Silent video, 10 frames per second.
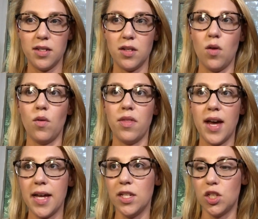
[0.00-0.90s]
So
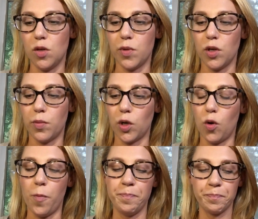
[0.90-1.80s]
that is super duper
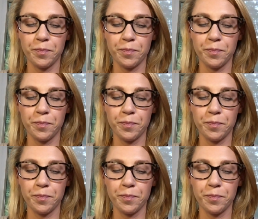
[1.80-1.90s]
cool.